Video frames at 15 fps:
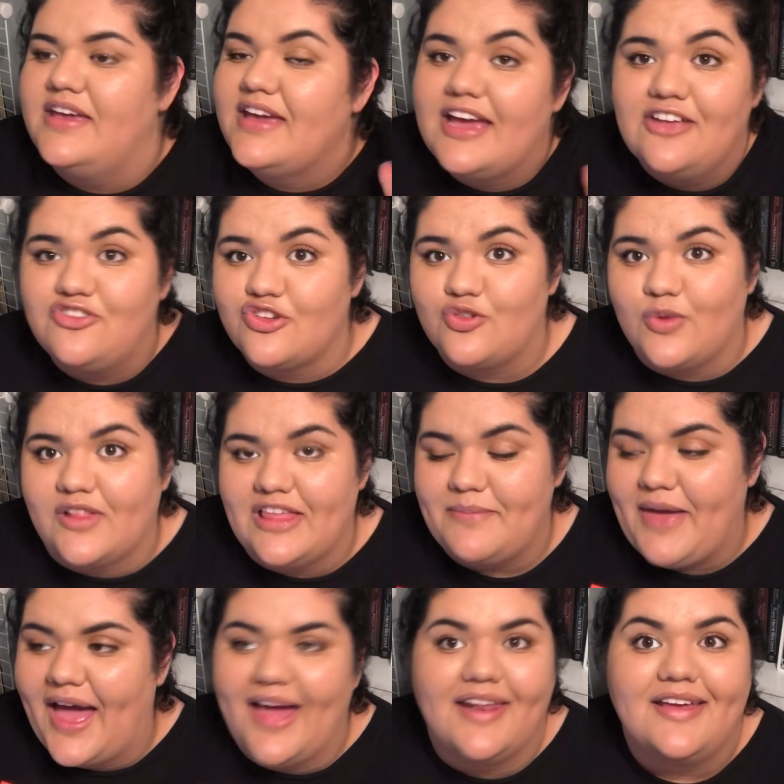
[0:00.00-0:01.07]
It's just really
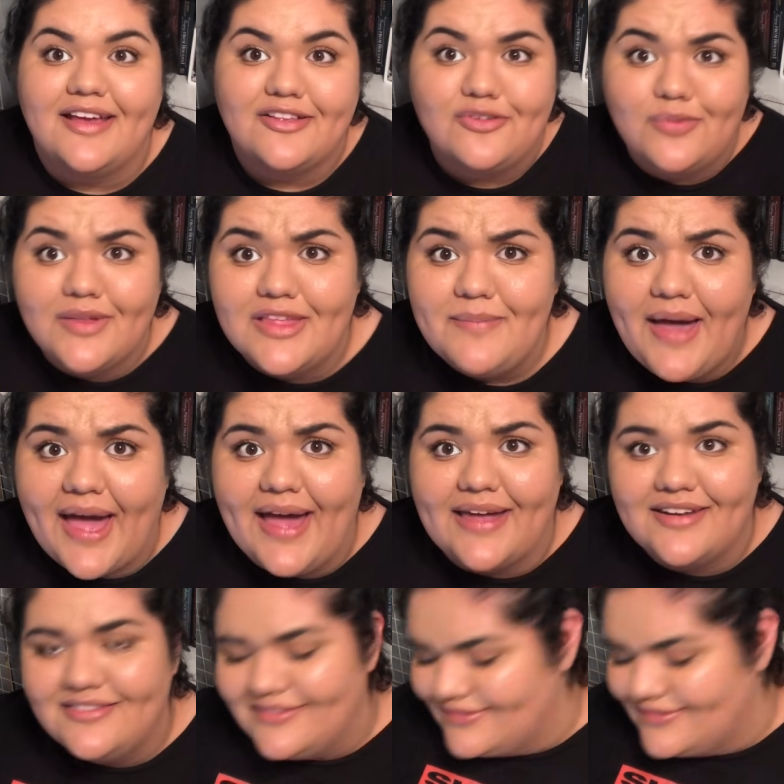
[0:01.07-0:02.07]
bad. It's really bad.